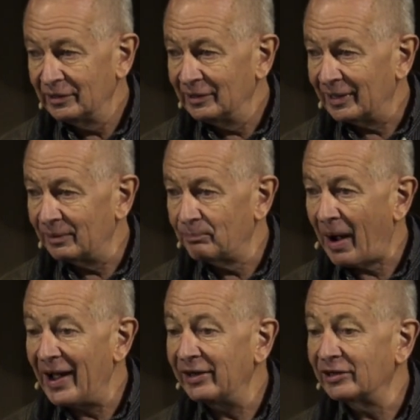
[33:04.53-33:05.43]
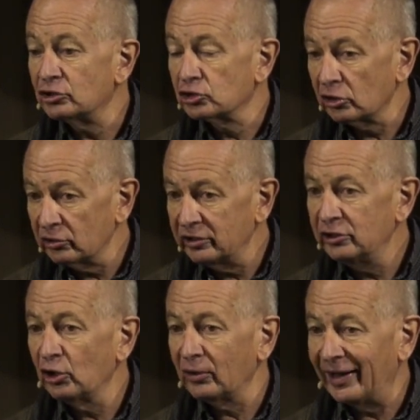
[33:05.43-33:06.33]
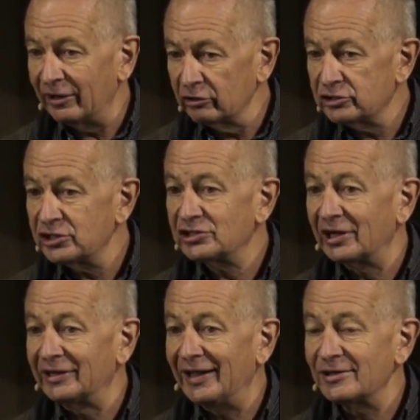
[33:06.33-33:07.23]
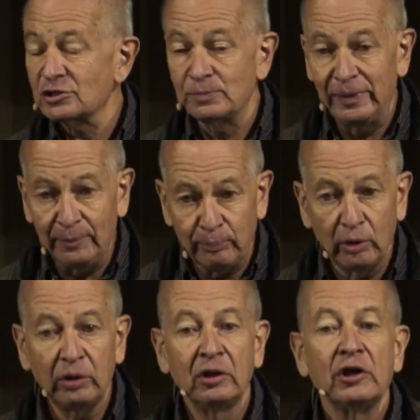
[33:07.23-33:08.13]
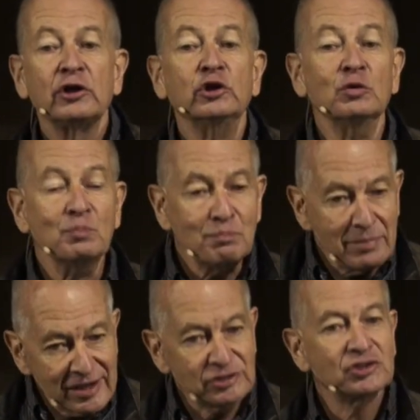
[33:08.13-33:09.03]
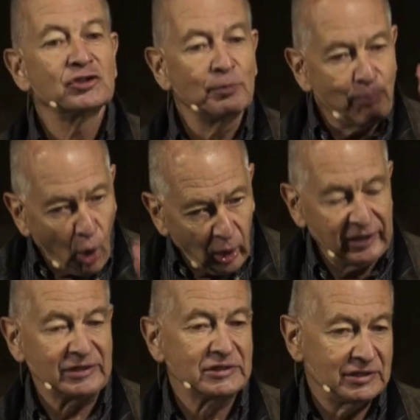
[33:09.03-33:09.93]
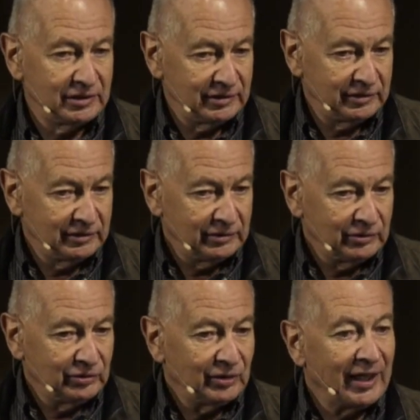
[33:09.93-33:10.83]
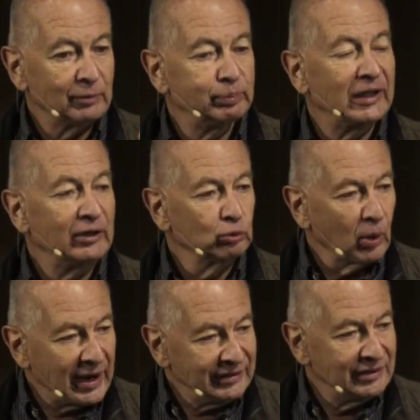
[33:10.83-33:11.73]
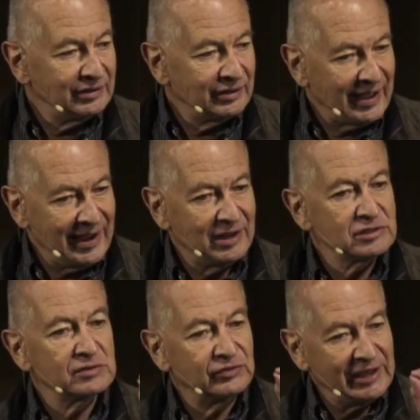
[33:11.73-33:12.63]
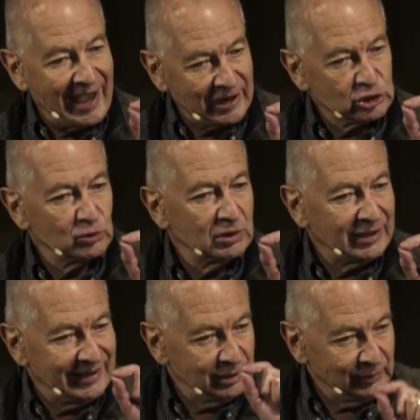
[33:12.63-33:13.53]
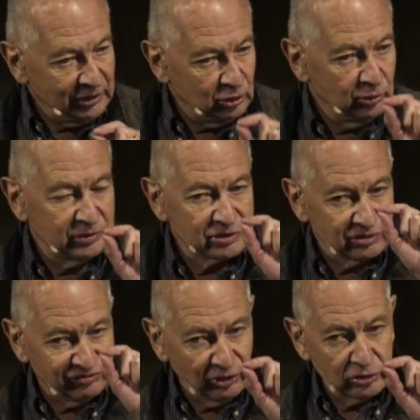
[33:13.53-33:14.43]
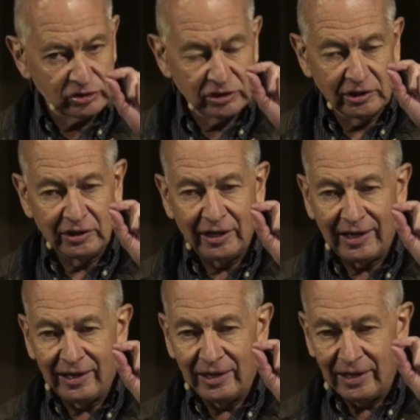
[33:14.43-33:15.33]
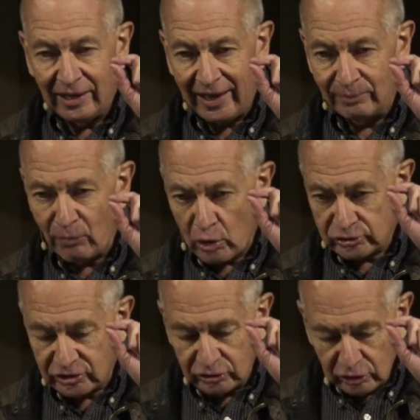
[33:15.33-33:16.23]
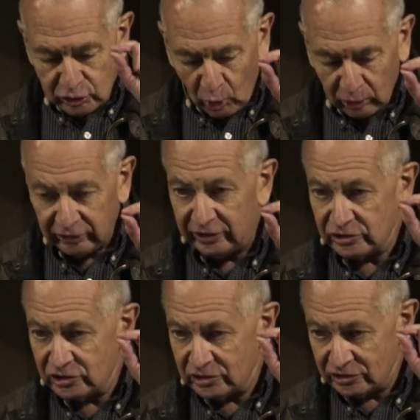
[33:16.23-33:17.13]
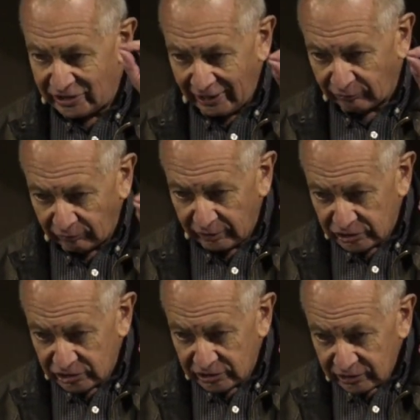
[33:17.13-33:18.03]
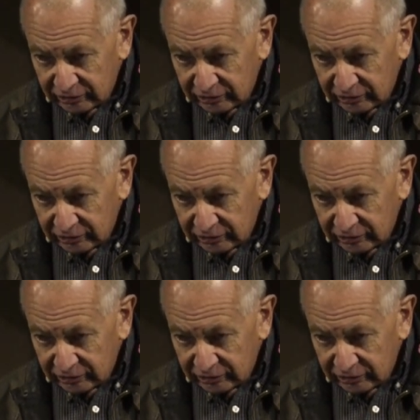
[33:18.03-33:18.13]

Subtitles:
And by exerting your energies against people, you miss the point and play right into the hands of the actual enemy, who is the first and most notorious terrorist.